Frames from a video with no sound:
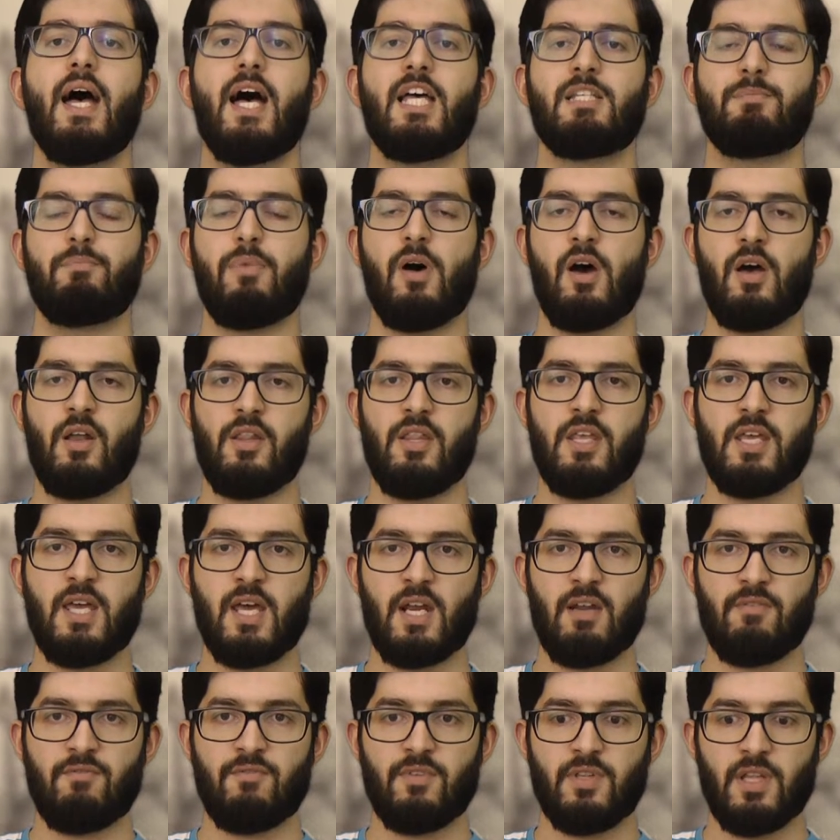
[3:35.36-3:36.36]
as part of the
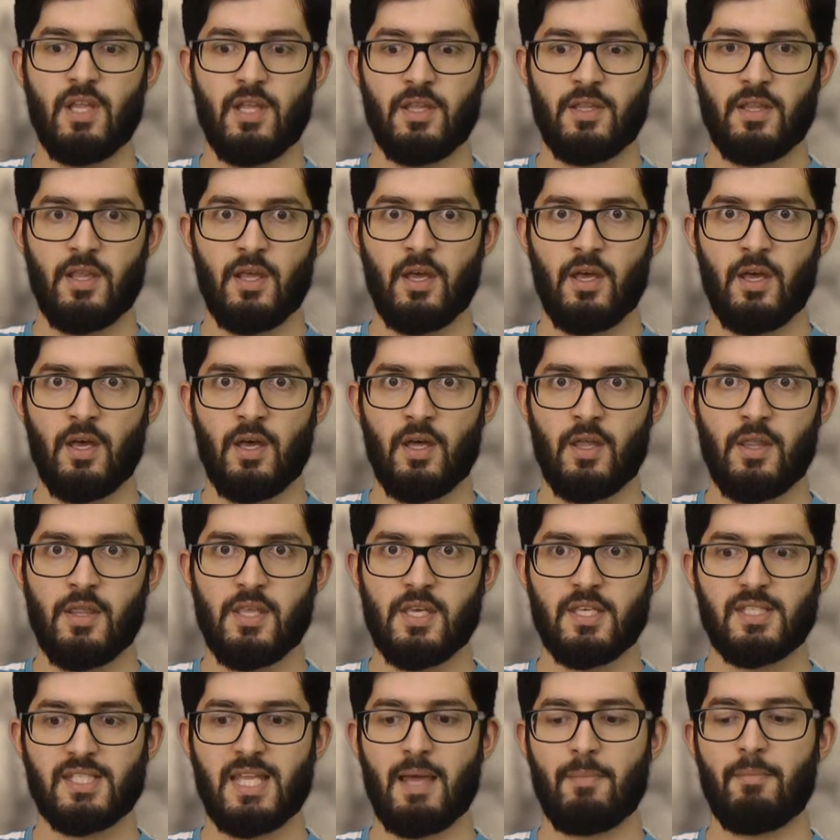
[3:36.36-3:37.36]
kind of the
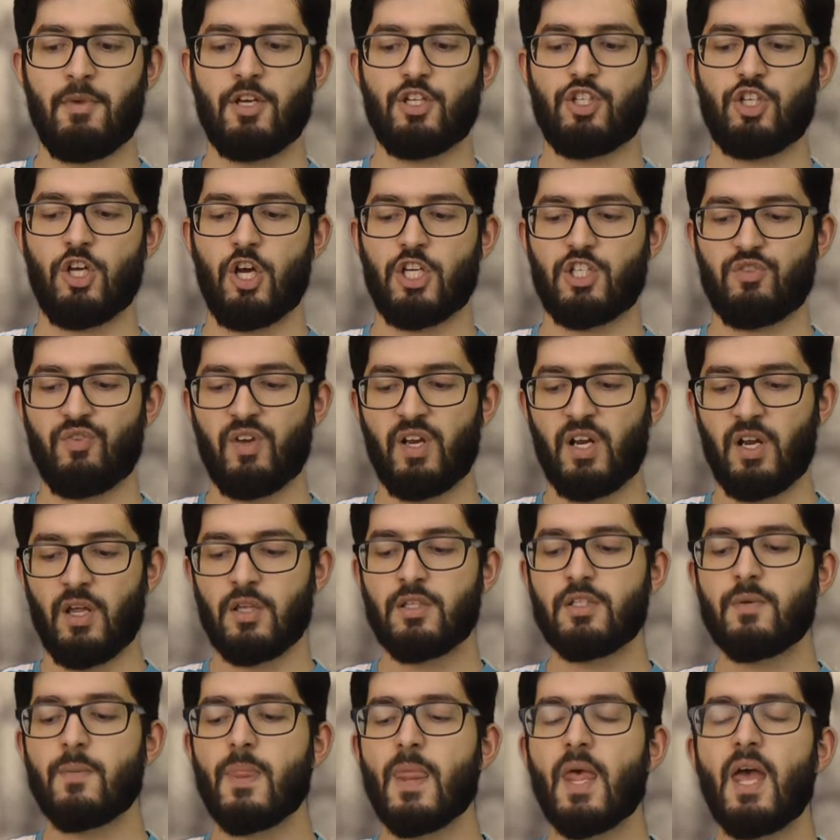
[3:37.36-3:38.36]
established Church of
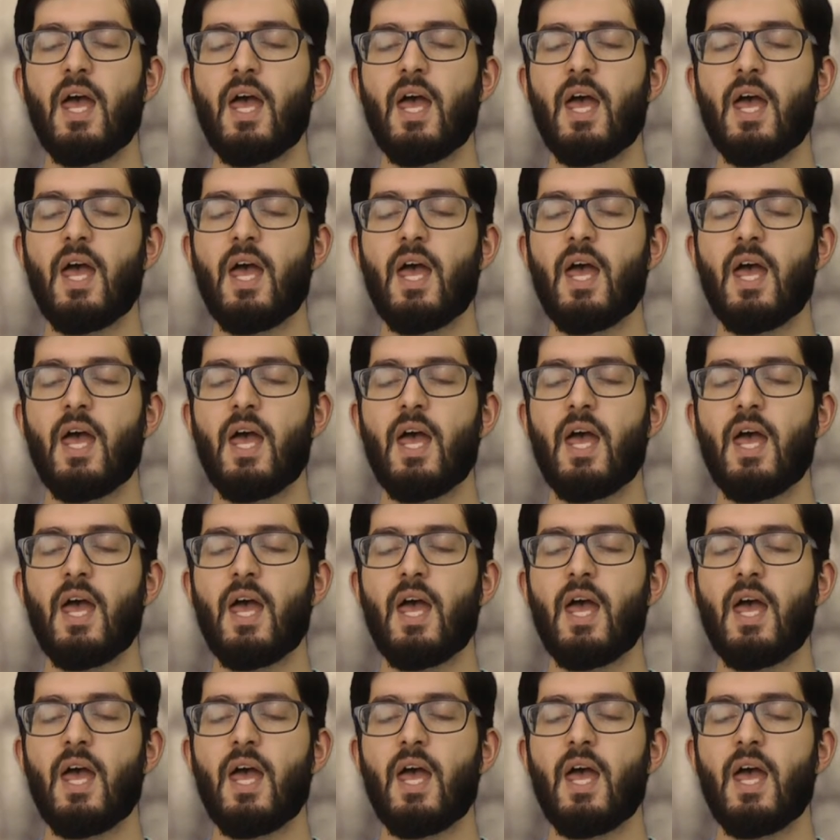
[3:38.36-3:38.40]
England.